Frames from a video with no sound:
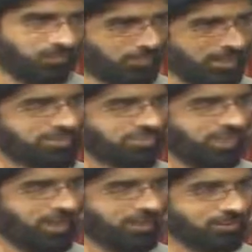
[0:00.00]
based
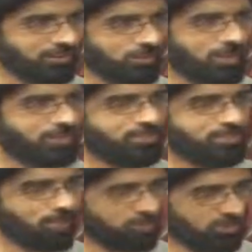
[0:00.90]
on what
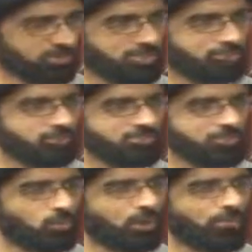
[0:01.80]
their principles
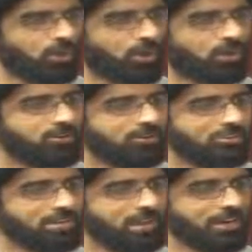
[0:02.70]
and what their
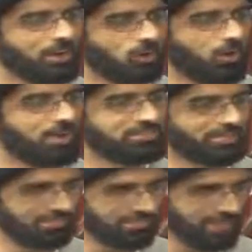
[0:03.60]
understanding was
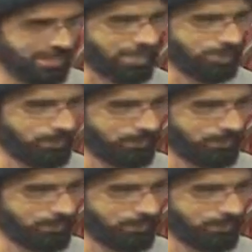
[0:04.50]
at the time.